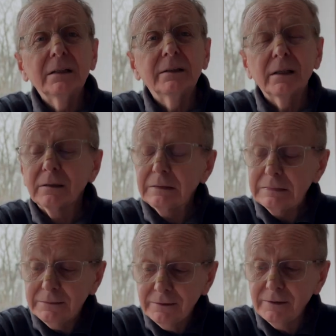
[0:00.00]
that,
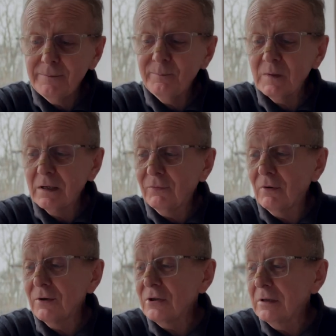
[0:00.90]

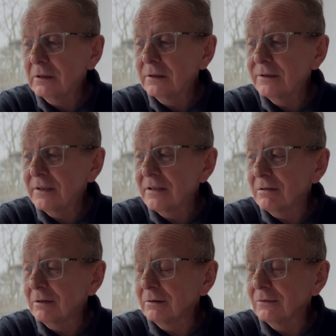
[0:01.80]
unfortunately, they
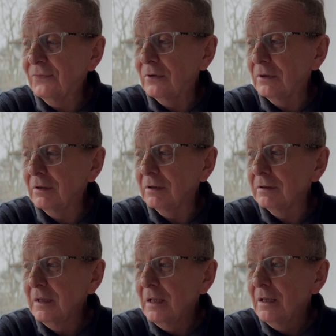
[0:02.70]
sort of
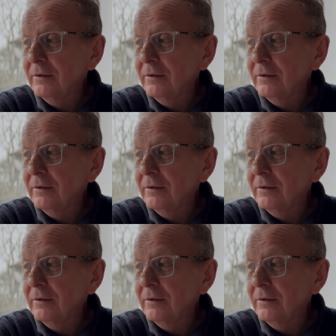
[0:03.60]
fall